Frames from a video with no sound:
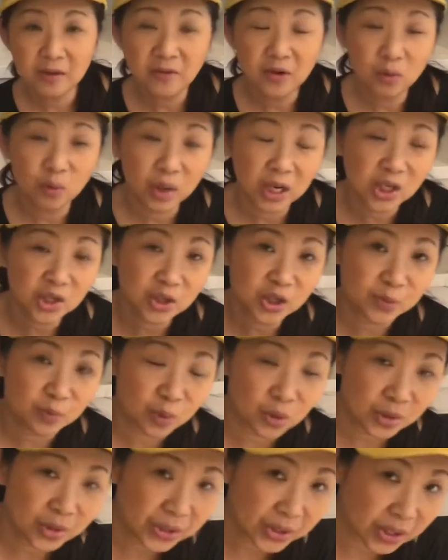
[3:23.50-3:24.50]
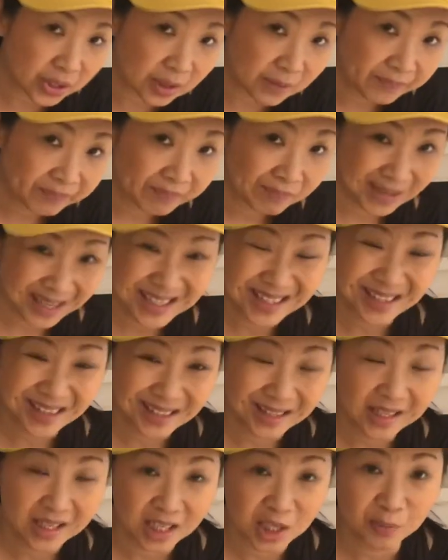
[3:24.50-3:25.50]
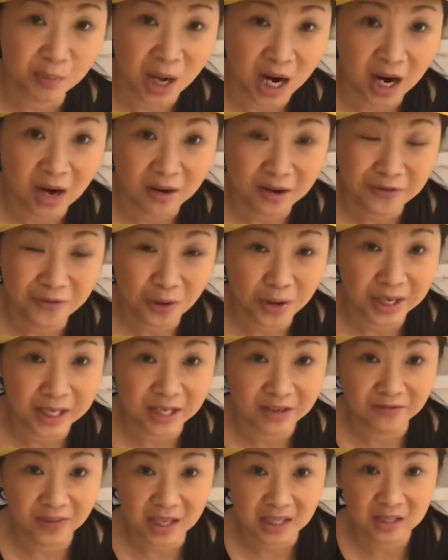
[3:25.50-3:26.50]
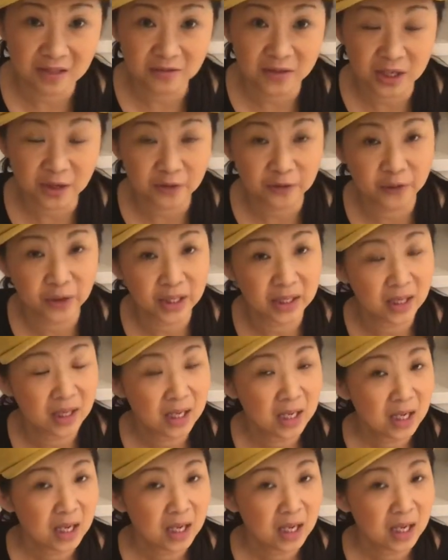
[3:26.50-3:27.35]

of a righteous person basically is powerful and effective, dear friend.